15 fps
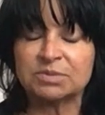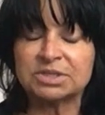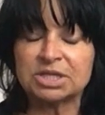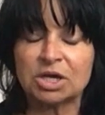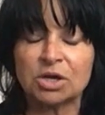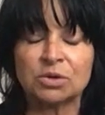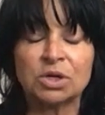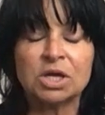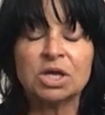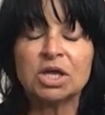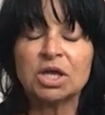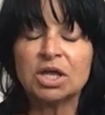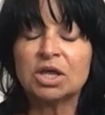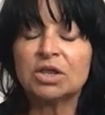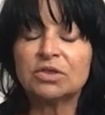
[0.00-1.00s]
So
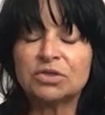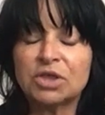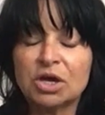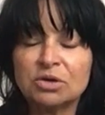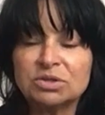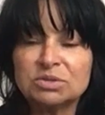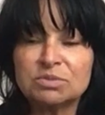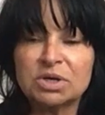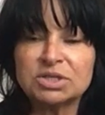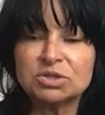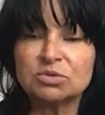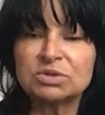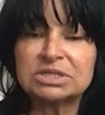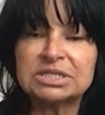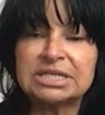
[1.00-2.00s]
those
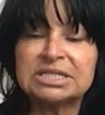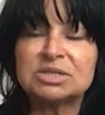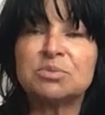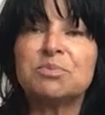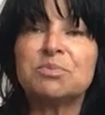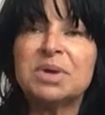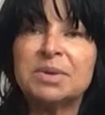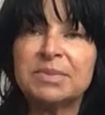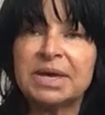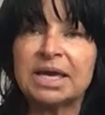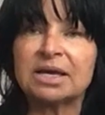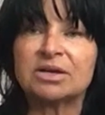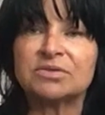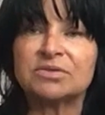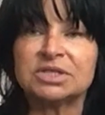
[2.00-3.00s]
muscles need to
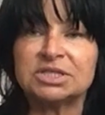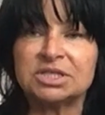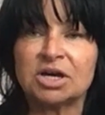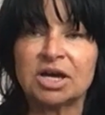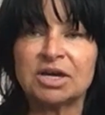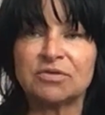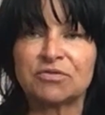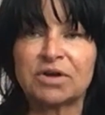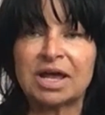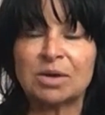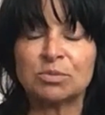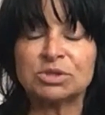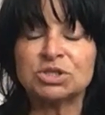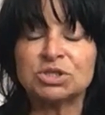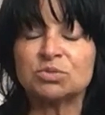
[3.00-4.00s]
mimic the
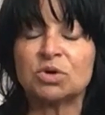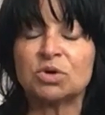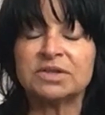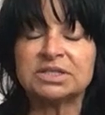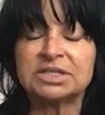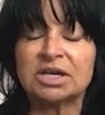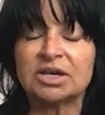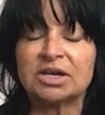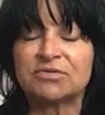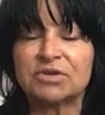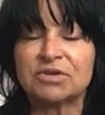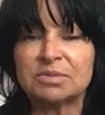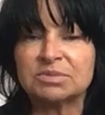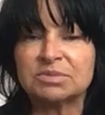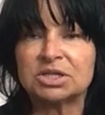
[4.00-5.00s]
diaphragm, which is why the
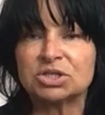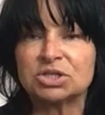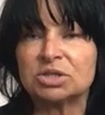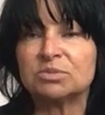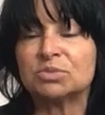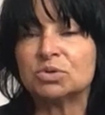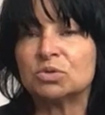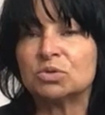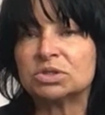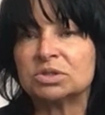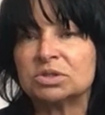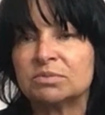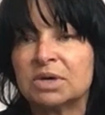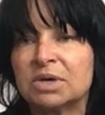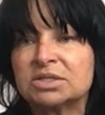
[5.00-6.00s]
diaphragm is such an
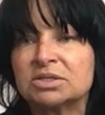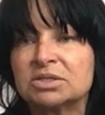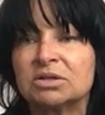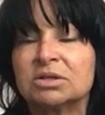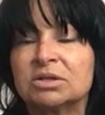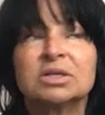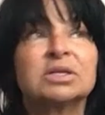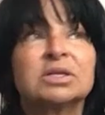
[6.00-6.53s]
important muscle